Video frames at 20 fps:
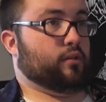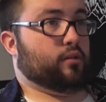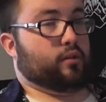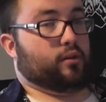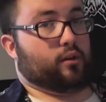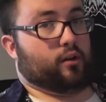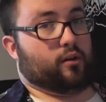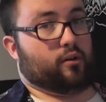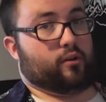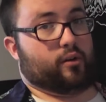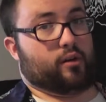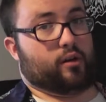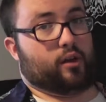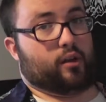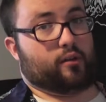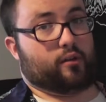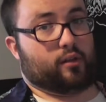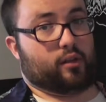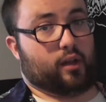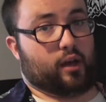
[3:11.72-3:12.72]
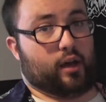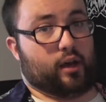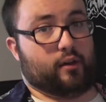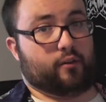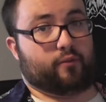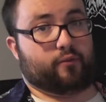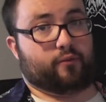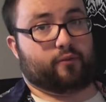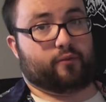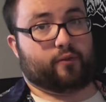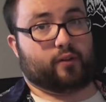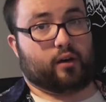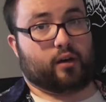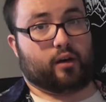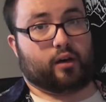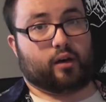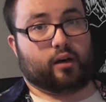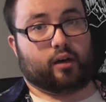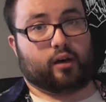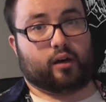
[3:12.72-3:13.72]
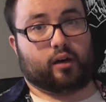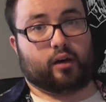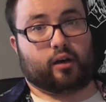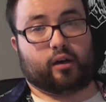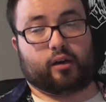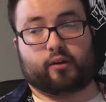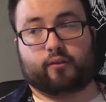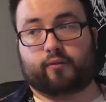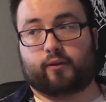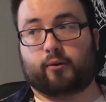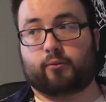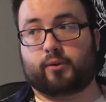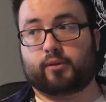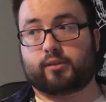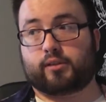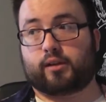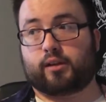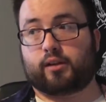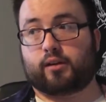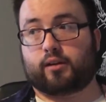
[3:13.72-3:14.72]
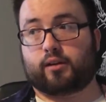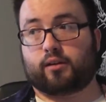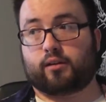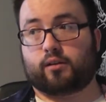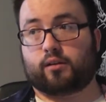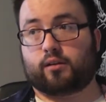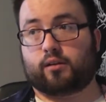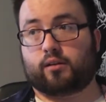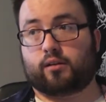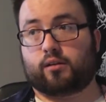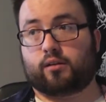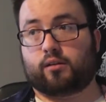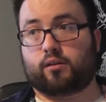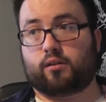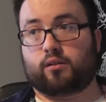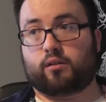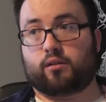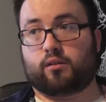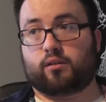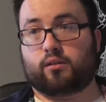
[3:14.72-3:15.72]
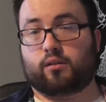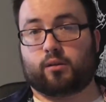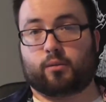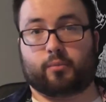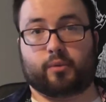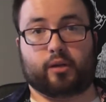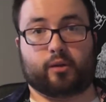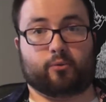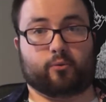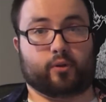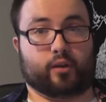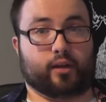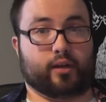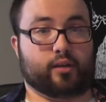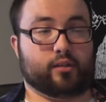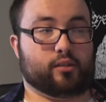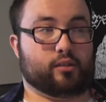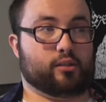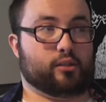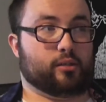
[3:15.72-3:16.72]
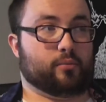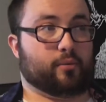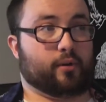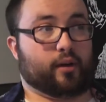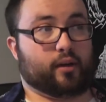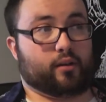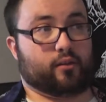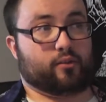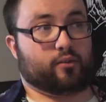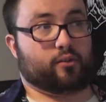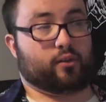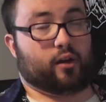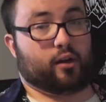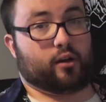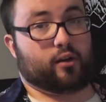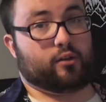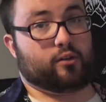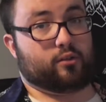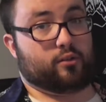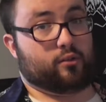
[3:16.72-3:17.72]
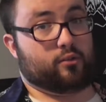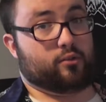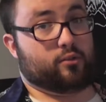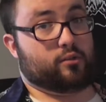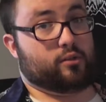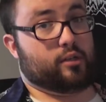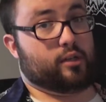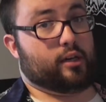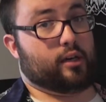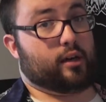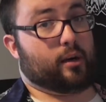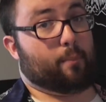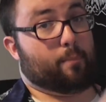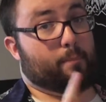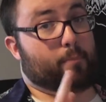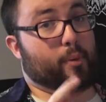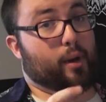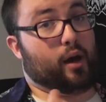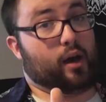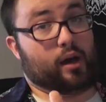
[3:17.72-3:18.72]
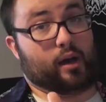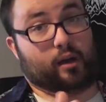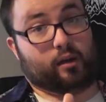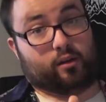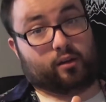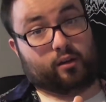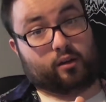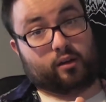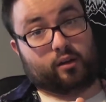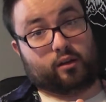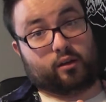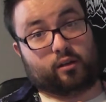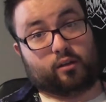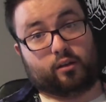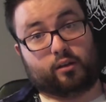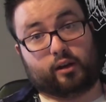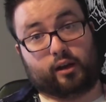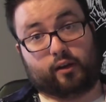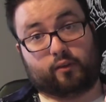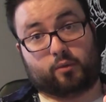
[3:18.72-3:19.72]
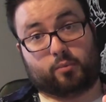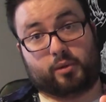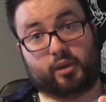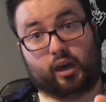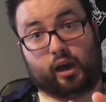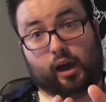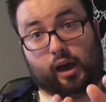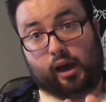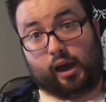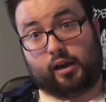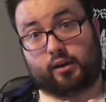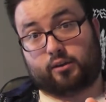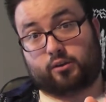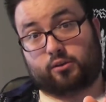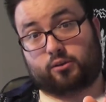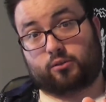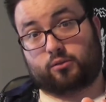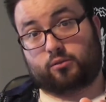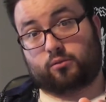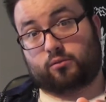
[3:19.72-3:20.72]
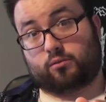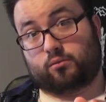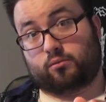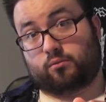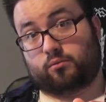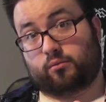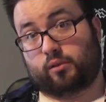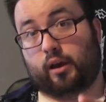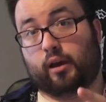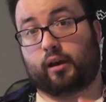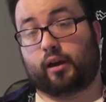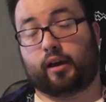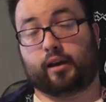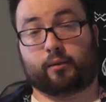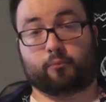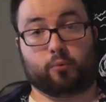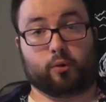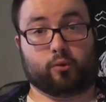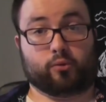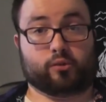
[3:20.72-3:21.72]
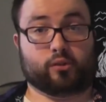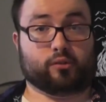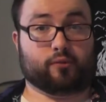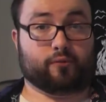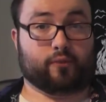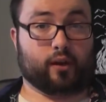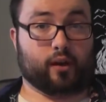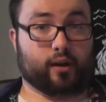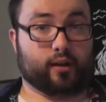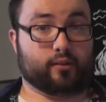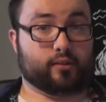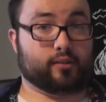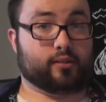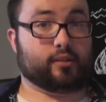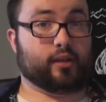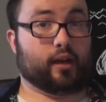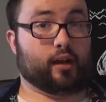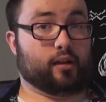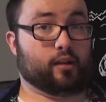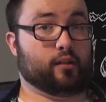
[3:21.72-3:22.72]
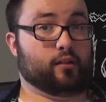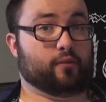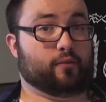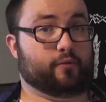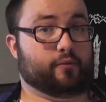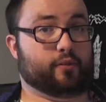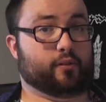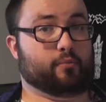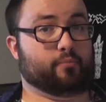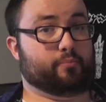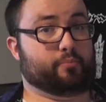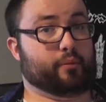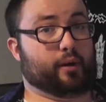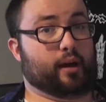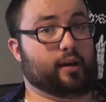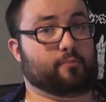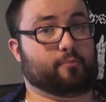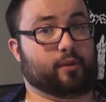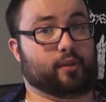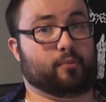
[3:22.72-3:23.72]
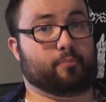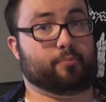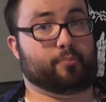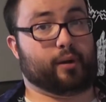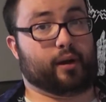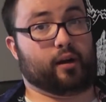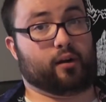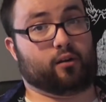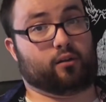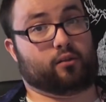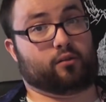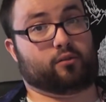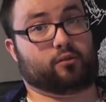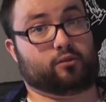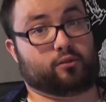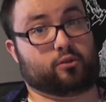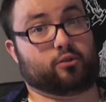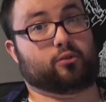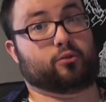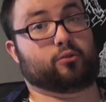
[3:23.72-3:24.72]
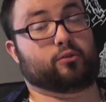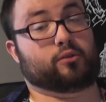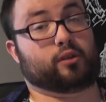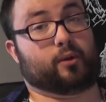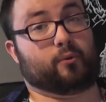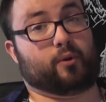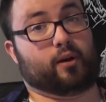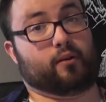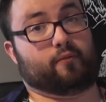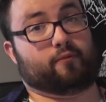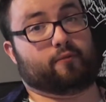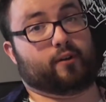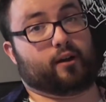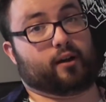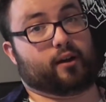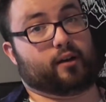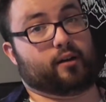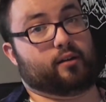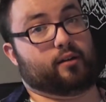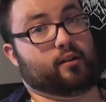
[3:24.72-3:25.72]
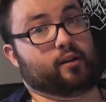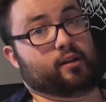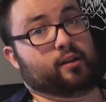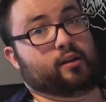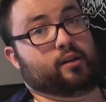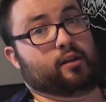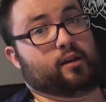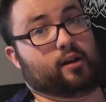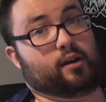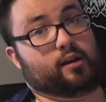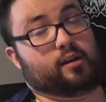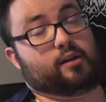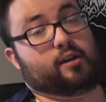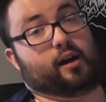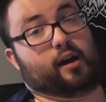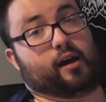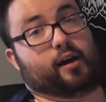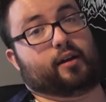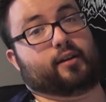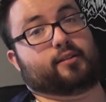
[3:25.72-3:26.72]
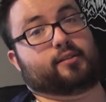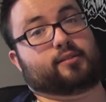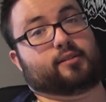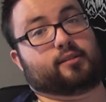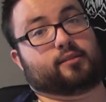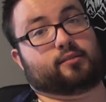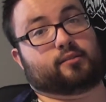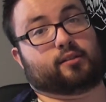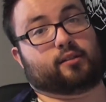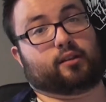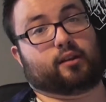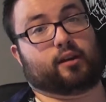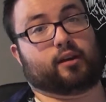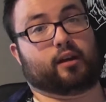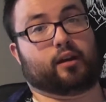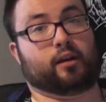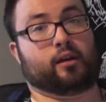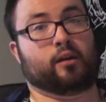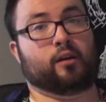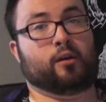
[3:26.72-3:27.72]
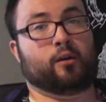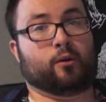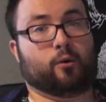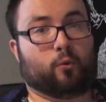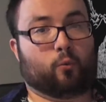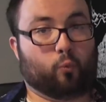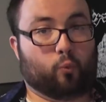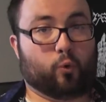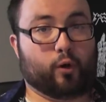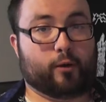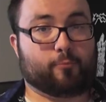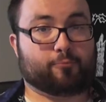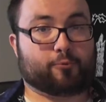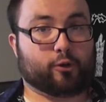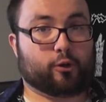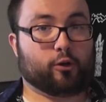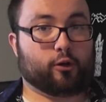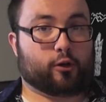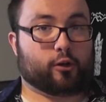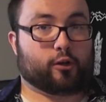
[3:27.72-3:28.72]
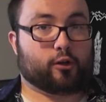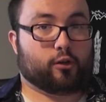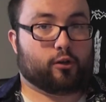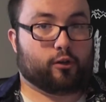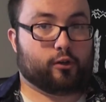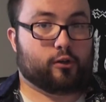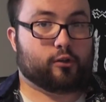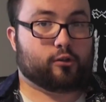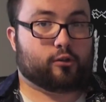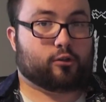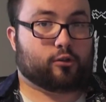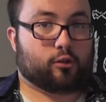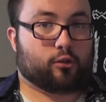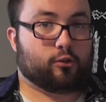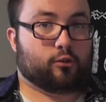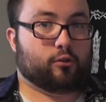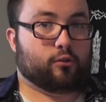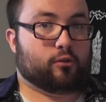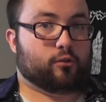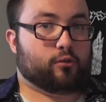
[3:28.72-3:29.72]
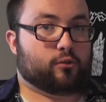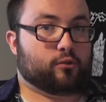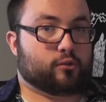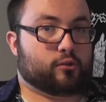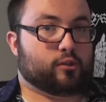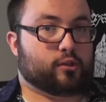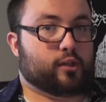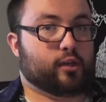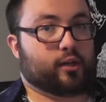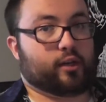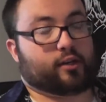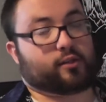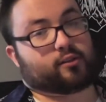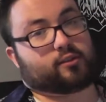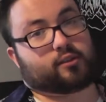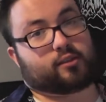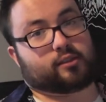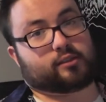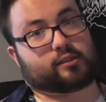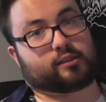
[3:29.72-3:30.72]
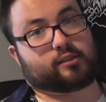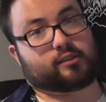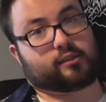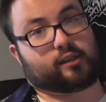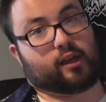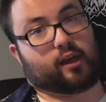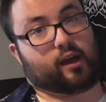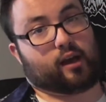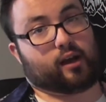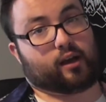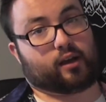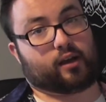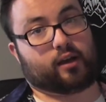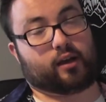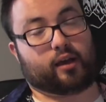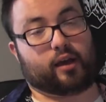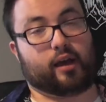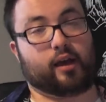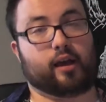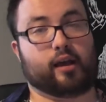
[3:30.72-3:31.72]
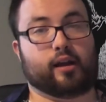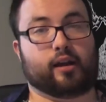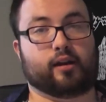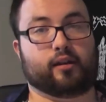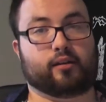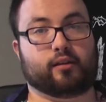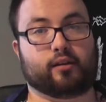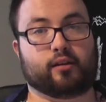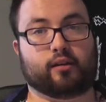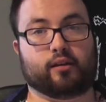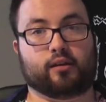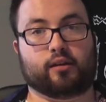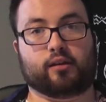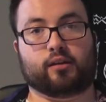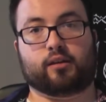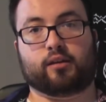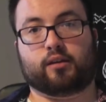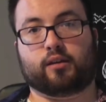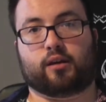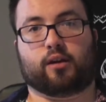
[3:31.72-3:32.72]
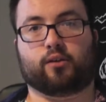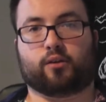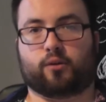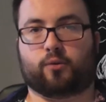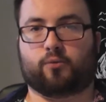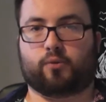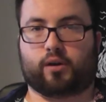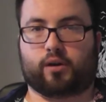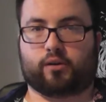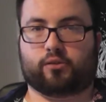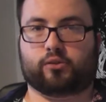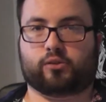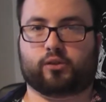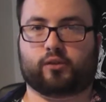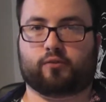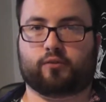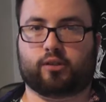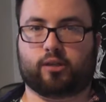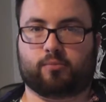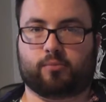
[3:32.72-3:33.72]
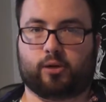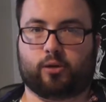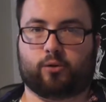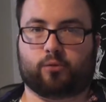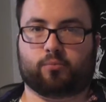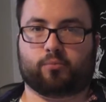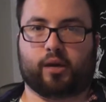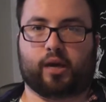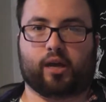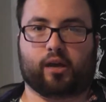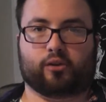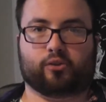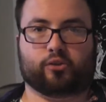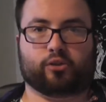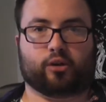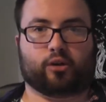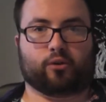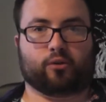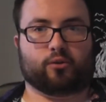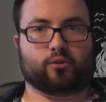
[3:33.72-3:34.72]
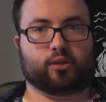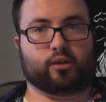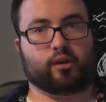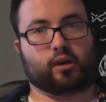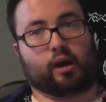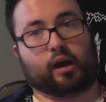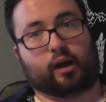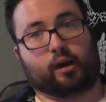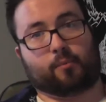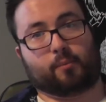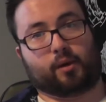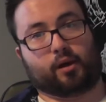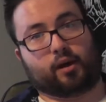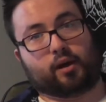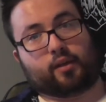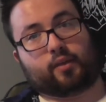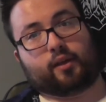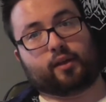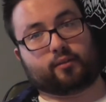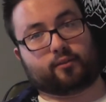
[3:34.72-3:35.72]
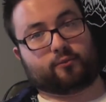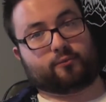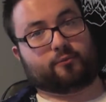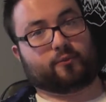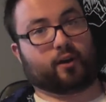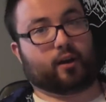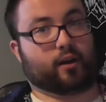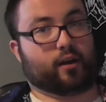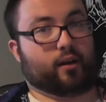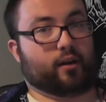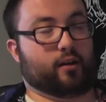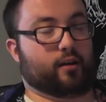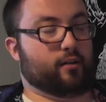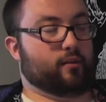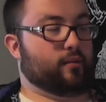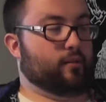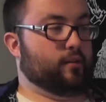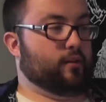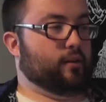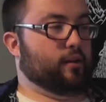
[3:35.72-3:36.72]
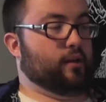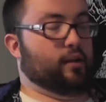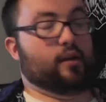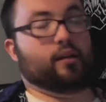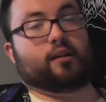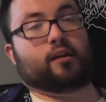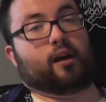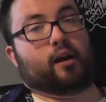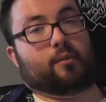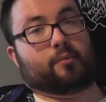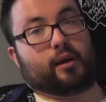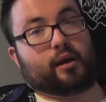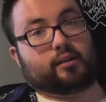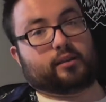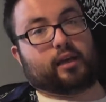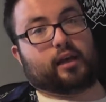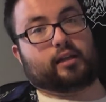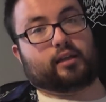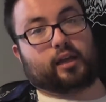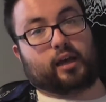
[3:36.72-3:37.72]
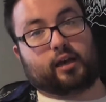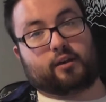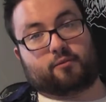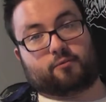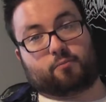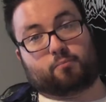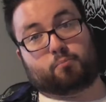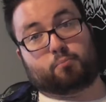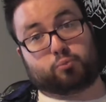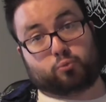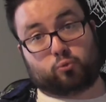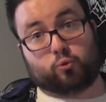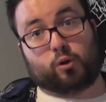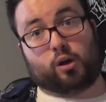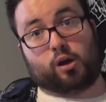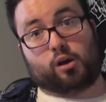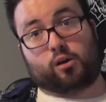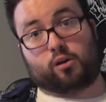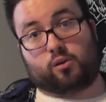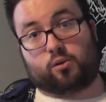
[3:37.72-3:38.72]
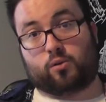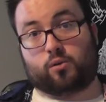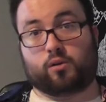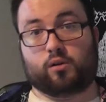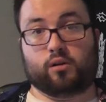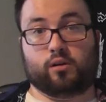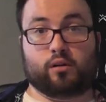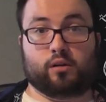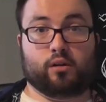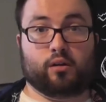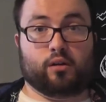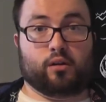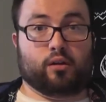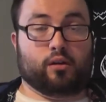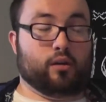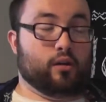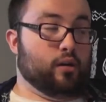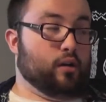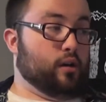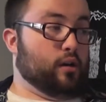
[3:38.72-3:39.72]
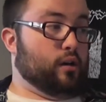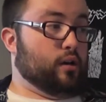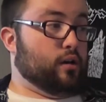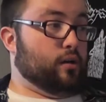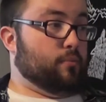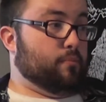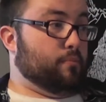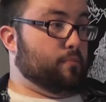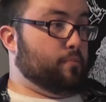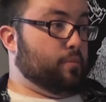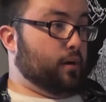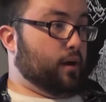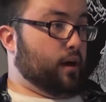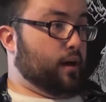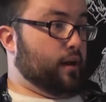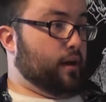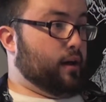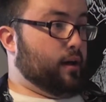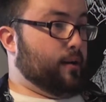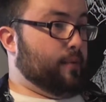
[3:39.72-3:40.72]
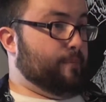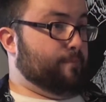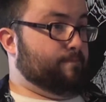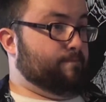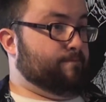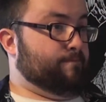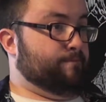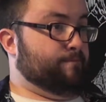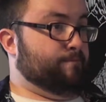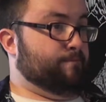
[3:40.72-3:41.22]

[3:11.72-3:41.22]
you know, in another life, uh, if I wasn't in a committed relationship, I could suck a dude's dick, but it'd have to be a hot dude. I, I won't just fucking settle for bottom of the barrel dudes. I want fucking Adonises and like ripped Hercules dudes' dicks to suck. And, you know, I don't want a shriveled up old man show to nom on. That's fucking not about that life, bro. But, um,